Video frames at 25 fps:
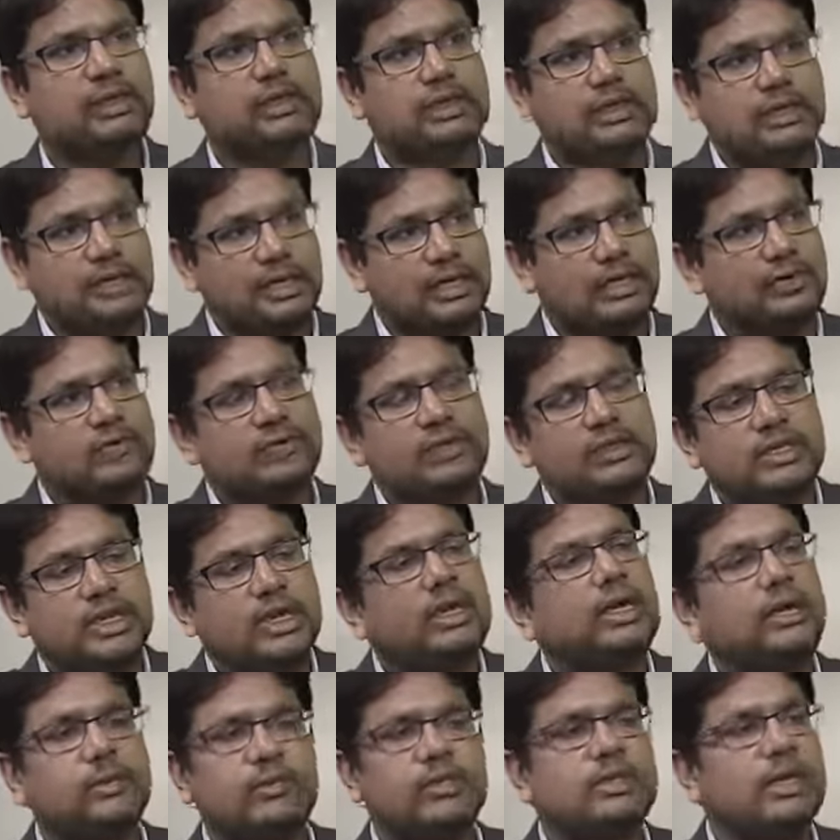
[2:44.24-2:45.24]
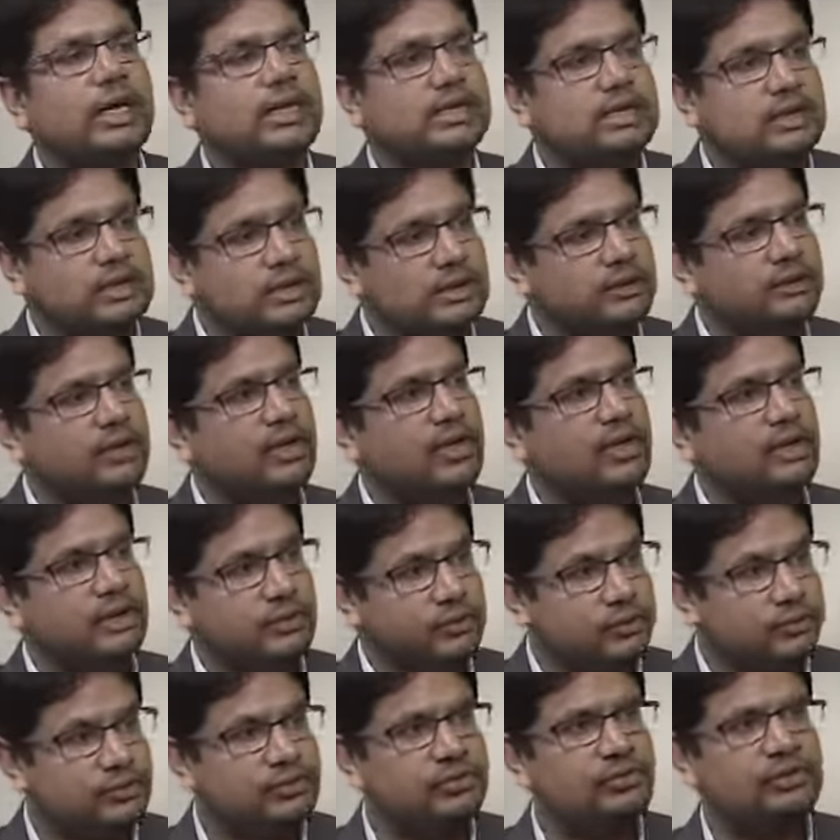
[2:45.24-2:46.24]
In this kind of a setup is actually a very
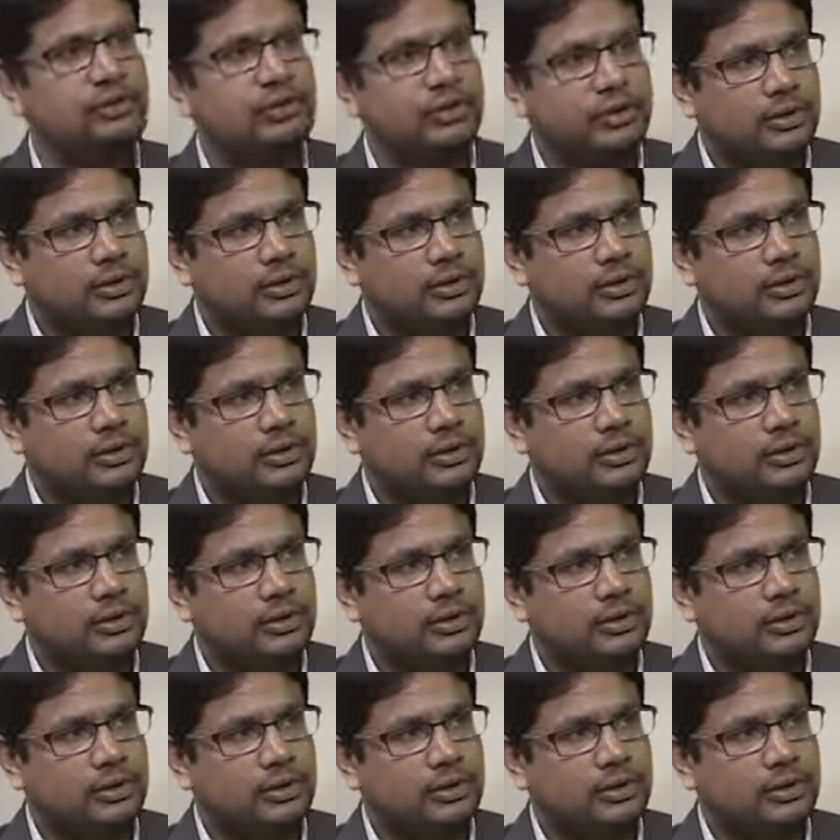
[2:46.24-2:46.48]
huge